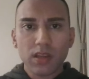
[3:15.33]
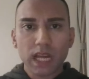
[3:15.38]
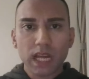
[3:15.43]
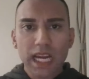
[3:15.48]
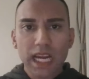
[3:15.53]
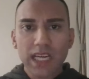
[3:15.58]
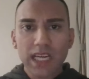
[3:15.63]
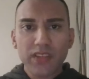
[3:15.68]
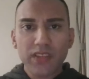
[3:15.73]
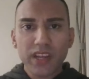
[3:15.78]

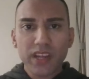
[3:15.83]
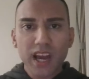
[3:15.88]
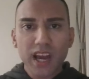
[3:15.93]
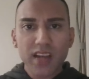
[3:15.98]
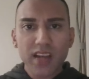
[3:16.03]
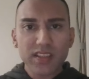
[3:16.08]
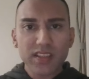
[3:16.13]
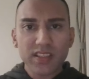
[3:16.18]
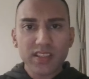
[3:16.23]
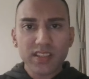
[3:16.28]
And the
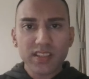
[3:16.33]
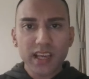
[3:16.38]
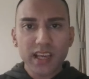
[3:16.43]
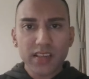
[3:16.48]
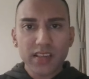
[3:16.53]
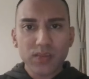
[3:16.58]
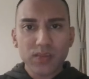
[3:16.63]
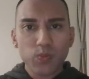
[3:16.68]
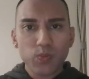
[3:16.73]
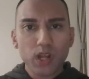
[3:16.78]

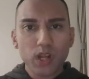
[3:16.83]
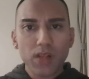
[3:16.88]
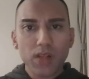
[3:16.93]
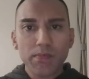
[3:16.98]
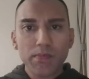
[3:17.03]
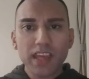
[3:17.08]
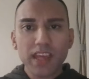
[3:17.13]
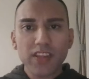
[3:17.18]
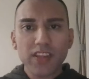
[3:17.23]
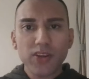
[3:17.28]
narcissist will
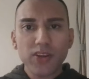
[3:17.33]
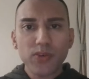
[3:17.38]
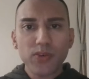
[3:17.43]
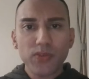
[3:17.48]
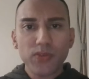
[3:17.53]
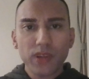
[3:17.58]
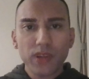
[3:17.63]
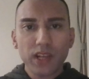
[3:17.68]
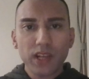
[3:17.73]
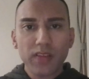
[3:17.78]
make you
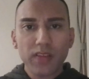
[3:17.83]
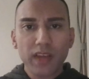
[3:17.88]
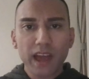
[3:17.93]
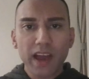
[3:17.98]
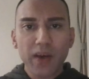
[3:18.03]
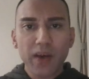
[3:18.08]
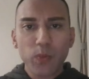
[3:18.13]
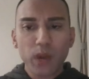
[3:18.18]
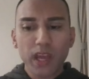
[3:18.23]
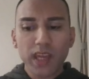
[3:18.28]
feel
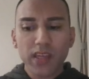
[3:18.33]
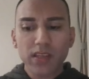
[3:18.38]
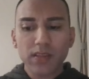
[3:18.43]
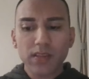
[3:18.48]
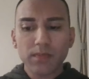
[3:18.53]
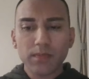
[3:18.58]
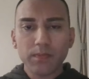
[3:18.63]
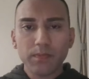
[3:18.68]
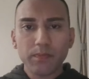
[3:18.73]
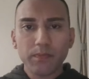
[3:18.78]
that way,
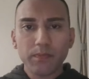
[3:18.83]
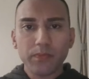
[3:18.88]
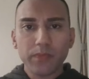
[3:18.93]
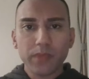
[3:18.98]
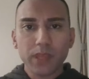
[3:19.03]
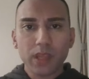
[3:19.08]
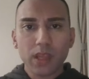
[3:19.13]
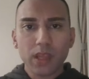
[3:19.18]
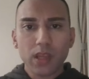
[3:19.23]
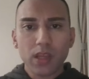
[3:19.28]

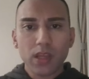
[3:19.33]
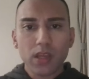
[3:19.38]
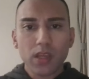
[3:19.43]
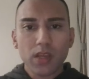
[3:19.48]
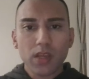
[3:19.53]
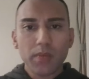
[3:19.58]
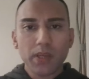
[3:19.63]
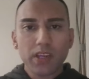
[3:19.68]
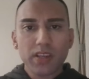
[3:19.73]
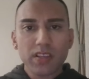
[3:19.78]

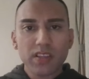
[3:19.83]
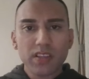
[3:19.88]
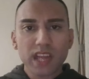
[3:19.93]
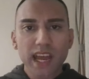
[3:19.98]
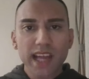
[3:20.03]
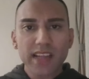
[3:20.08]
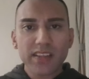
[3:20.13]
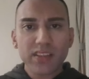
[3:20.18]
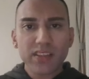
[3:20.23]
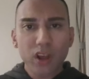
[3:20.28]
because
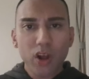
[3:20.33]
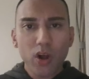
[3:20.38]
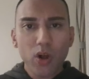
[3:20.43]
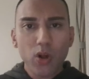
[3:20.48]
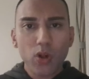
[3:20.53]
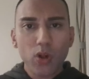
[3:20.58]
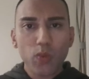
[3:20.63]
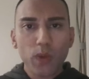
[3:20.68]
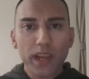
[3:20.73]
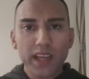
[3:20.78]
that's
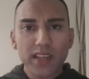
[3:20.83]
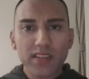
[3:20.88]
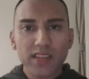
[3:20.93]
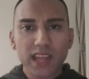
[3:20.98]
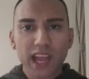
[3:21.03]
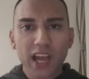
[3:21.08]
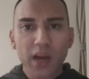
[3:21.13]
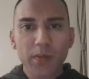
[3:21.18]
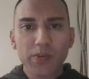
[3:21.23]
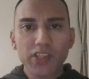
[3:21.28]
always
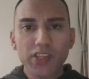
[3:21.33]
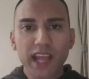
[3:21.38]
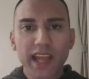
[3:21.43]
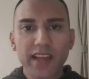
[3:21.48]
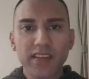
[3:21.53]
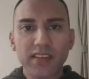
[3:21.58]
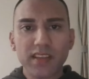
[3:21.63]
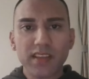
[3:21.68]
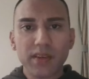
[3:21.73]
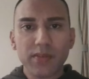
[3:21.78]
their
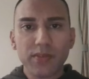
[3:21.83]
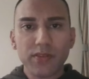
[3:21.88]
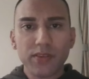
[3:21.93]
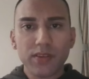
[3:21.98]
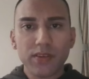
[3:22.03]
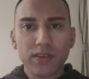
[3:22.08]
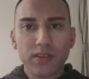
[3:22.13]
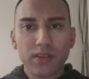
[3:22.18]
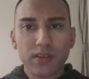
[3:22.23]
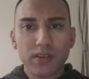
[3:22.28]
objective
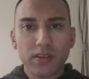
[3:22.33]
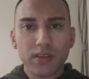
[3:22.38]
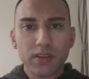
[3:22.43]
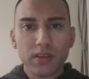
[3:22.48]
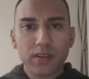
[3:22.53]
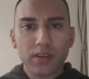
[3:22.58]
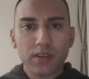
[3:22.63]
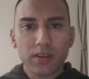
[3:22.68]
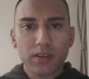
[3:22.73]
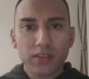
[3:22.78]

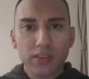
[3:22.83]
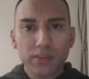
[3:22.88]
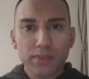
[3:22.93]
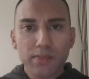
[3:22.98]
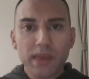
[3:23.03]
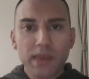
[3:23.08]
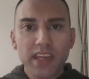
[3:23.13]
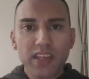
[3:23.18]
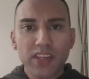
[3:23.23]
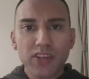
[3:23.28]
to
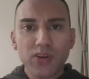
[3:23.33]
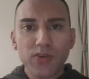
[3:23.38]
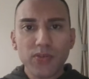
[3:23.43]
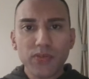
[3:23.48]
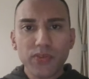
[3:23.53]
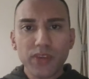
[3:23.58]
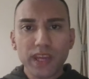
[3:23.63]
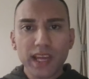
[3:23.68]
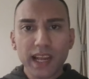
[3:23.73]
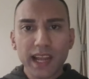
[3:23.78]
make you
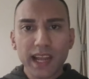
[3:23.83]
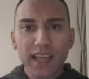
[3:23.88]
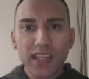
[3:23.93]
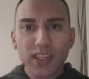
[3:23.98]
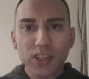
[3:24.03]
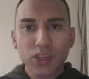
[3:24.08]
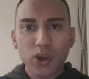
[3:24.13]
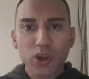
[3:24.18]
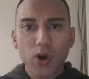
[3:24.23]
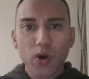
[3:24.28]
feel
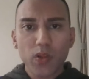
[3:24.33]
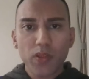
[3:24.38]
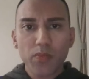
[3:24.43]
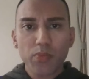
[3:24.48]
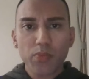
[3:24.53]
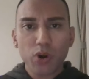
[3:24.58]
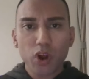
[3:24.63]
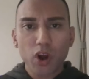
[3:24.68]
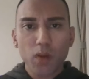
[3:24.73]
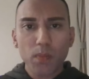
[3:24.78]
like you're the
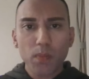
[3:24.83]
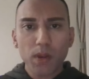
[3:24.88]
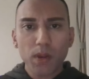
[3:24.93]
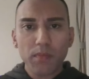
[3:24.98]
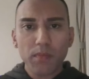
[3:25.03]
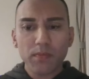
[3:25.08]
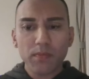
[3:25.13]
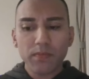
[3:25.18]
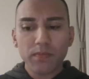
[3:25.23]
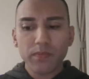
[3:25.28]
problem,